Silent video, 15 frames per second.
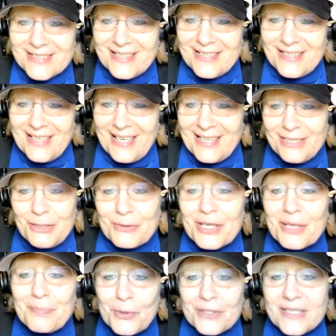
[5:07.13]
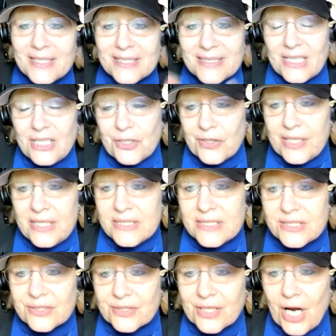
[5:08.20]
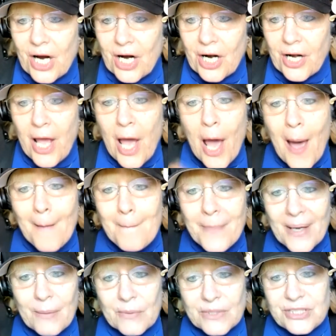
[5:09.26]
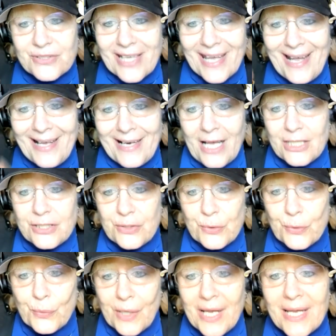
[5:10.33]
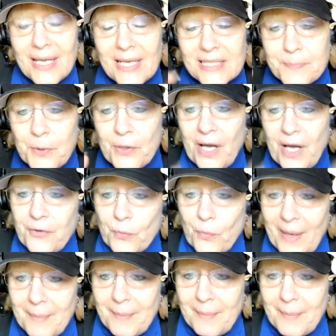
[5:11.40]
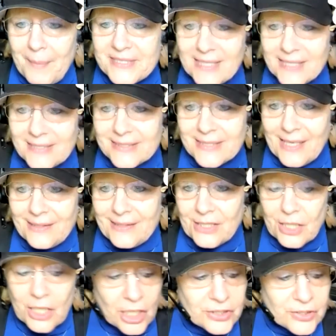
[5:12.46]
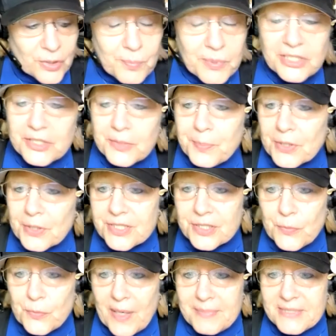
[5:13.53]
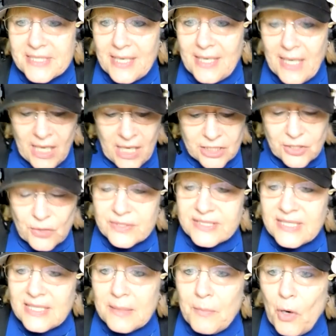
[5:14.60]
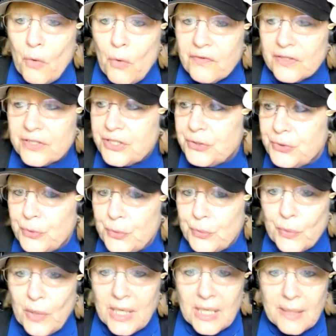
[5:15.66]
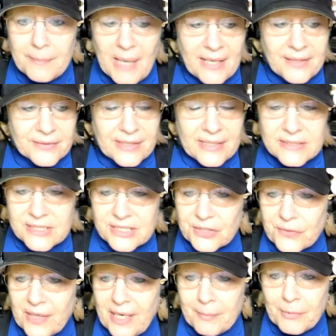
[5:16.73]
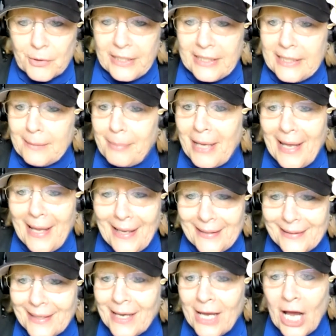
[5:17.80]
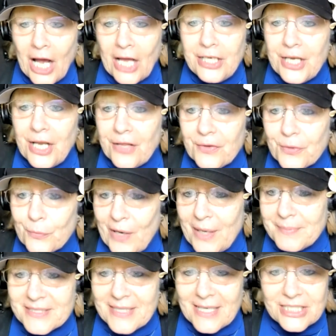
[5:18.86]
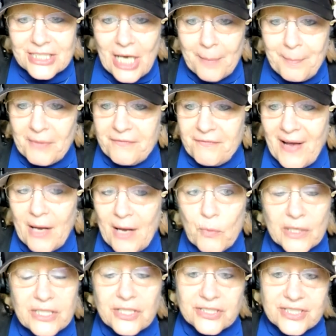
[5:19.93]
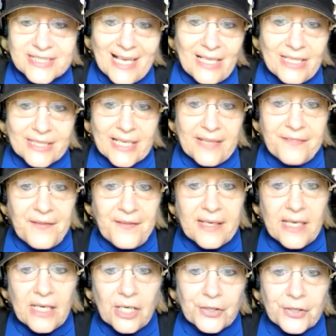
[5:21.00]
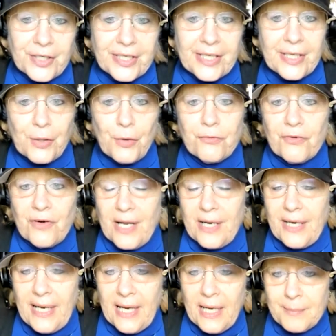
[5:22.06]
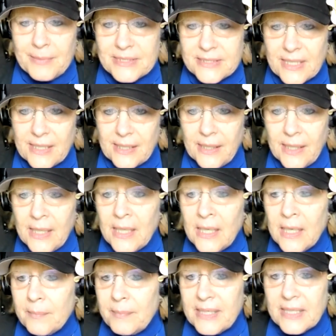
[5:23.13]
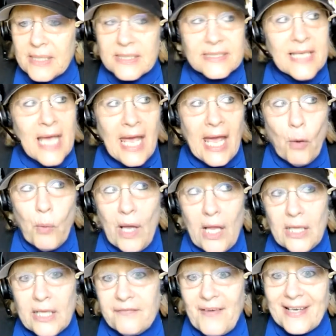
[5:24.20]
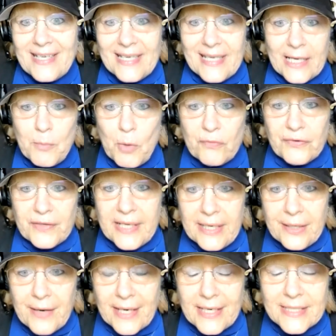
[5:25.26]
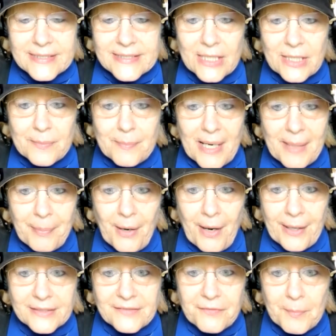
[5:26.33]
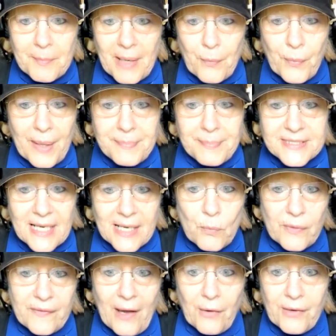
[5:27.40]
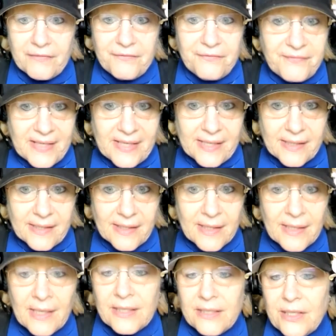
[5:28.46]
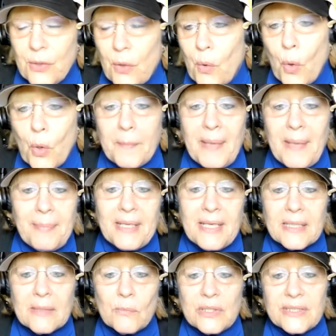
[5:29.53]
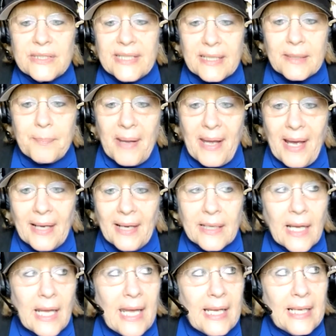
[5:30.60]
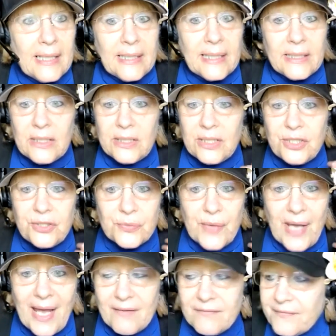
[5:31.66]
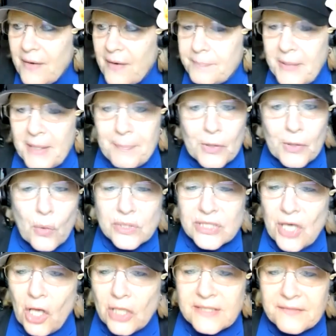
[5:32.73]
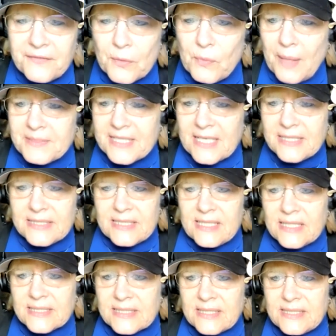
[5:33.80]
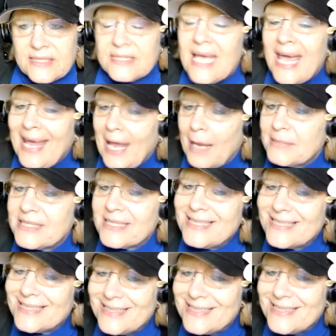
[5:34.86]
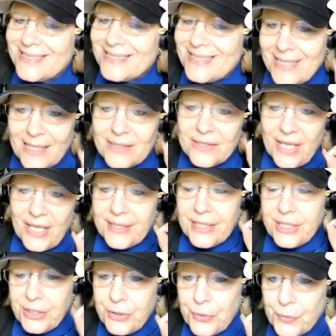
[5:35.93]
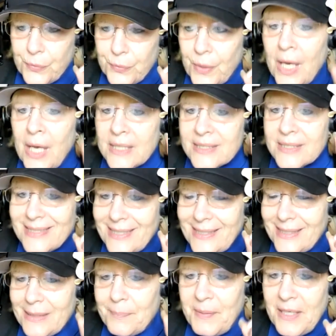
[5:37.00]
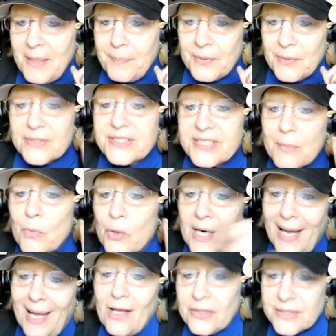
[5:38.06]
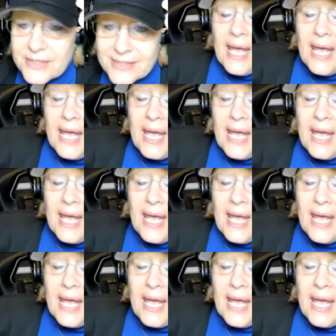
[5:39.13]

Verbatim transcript: And, and you can put this on your insert card. But what you cannot do is put other web- websites on there. Don't put your personal website. Don't send them over to um, either Instagram or eBay, another website, Shopify, where you're selling it, thinking you're going to get over on Amazon because, well, if I can get them over here, I can sell them my product from my website without a fee, you know, or maybe it will link back and you have people go into all different websites and things like this. Amazon does not like you sending people somewhere else.